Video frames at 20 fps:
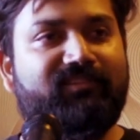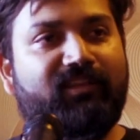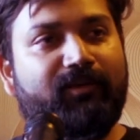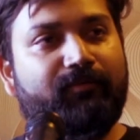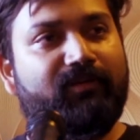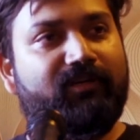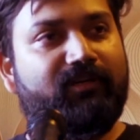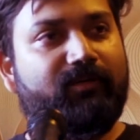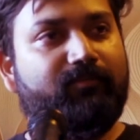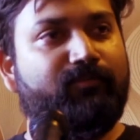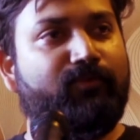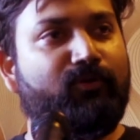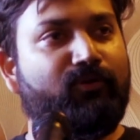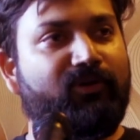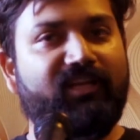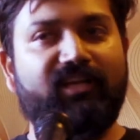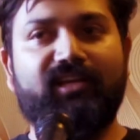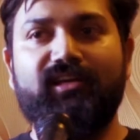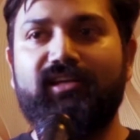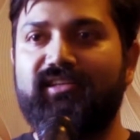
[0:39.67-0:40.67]
They were a
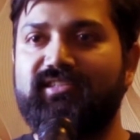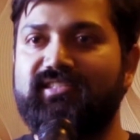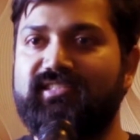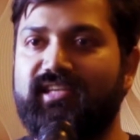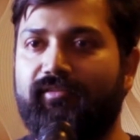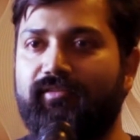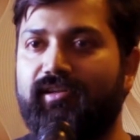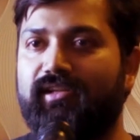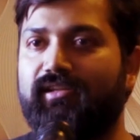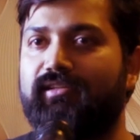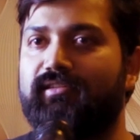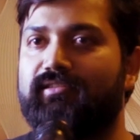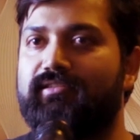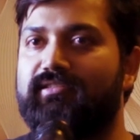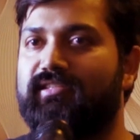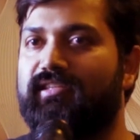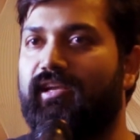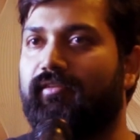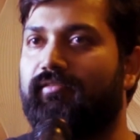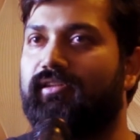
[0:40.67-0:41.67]
Boeing
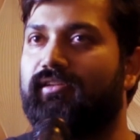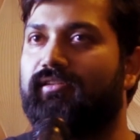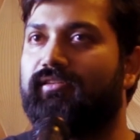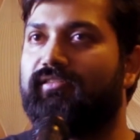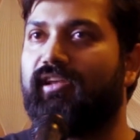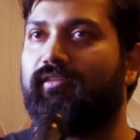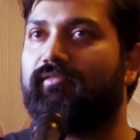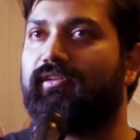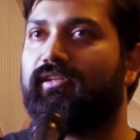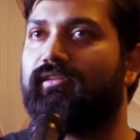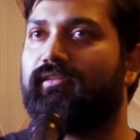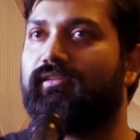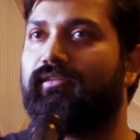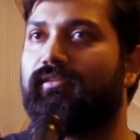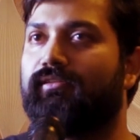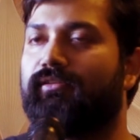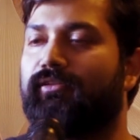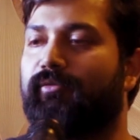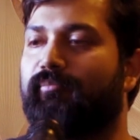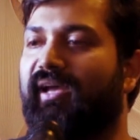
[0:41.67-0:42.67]

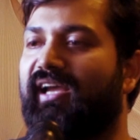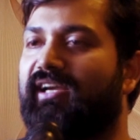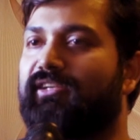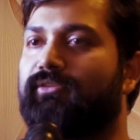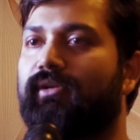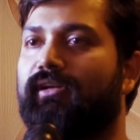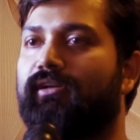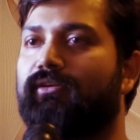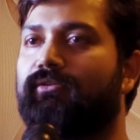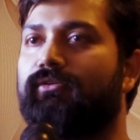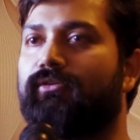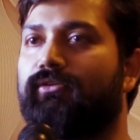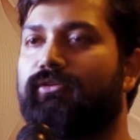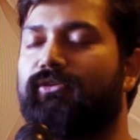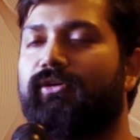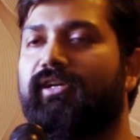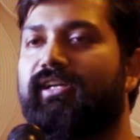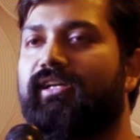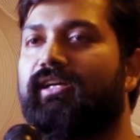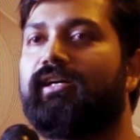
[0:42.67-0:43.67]
777, the Max wala kun ho
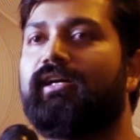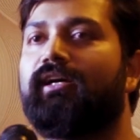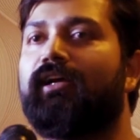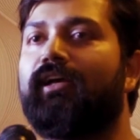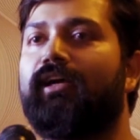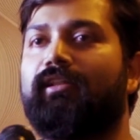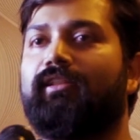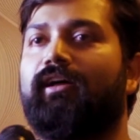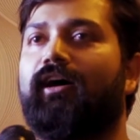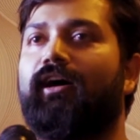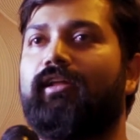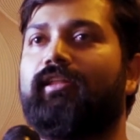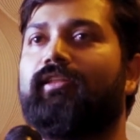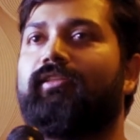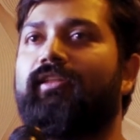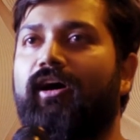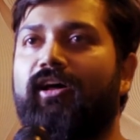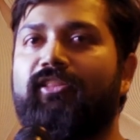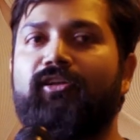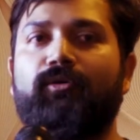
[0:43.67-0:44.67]
tyo haina,
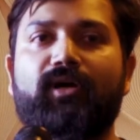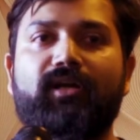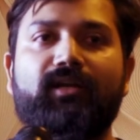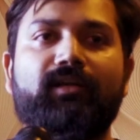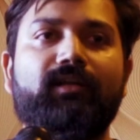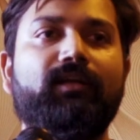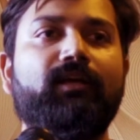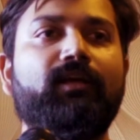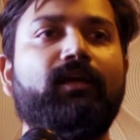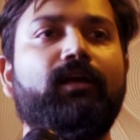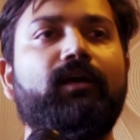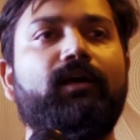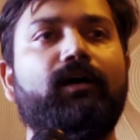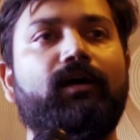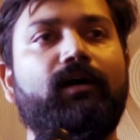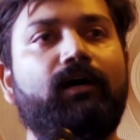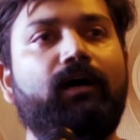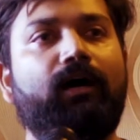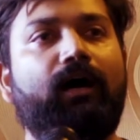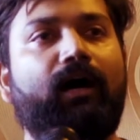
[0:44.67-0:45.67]
the other
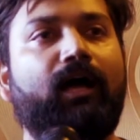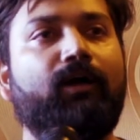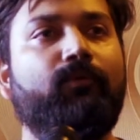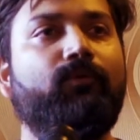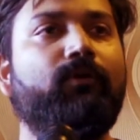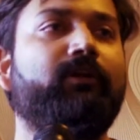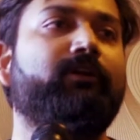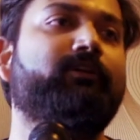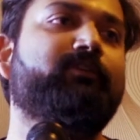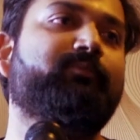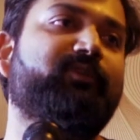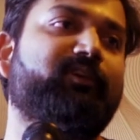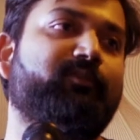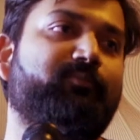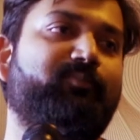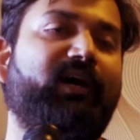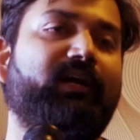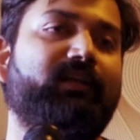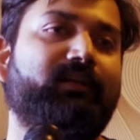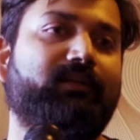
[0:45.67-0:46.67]
one. I wanted to be a
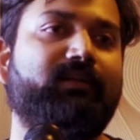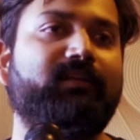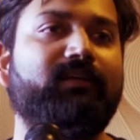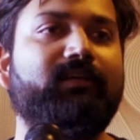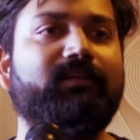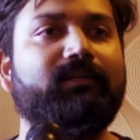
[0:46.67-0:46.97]
pilot.